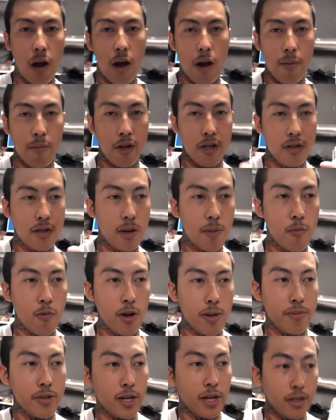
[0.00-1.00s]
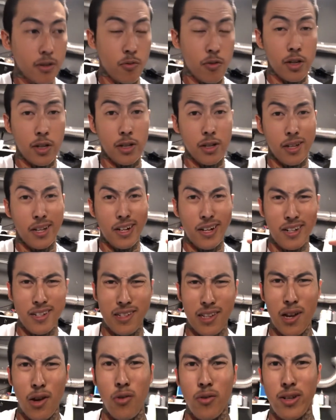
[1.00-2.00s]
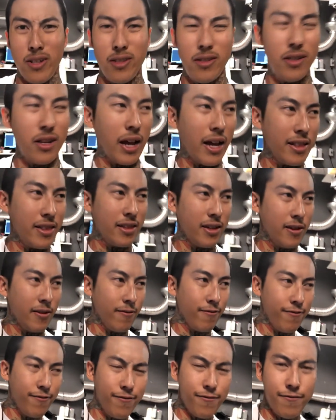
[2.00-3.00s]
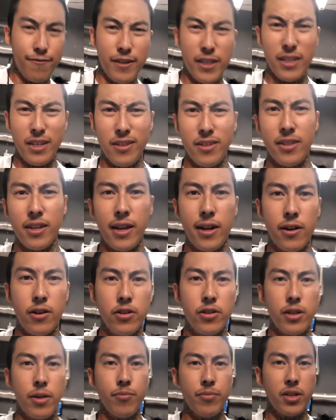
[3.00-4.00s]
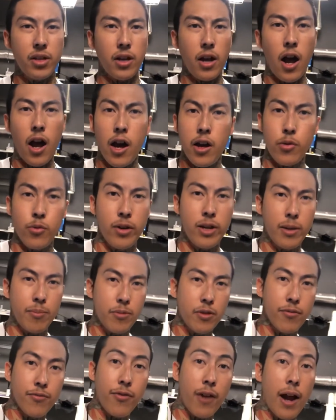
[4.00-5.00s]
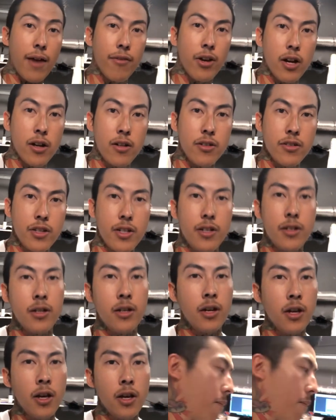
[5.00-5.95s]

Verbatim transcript: Um, there's some websites where you can get it as low as, I think, 50 cent or something all the way up to $5 each.